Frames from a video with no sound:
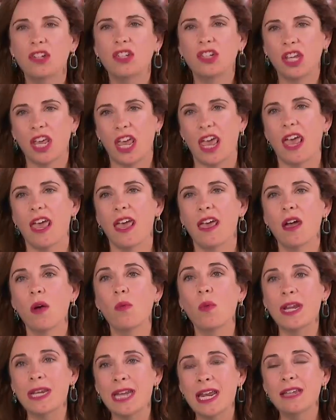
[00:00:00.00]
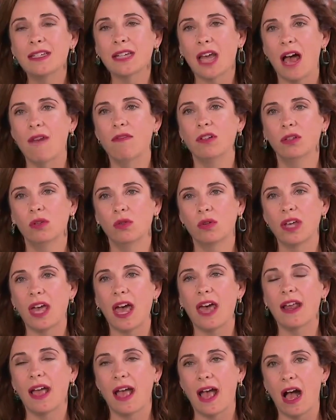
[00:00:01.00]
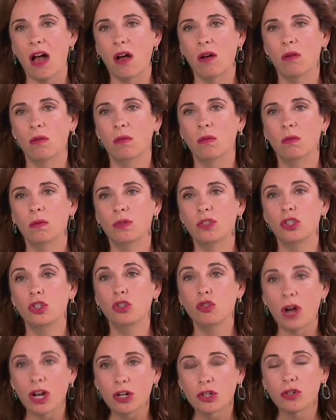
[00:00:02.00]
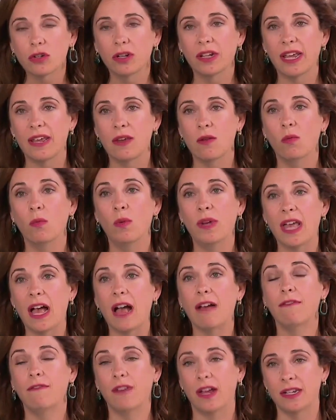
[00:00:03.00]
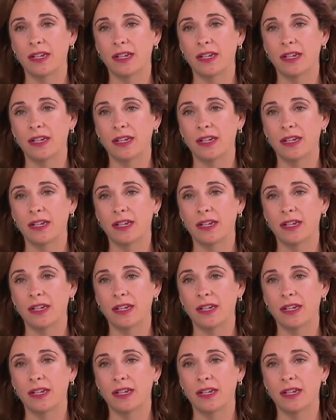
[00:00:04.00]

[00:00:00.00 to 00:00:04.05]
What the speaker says: aged care, we need to have a look at how structurally we are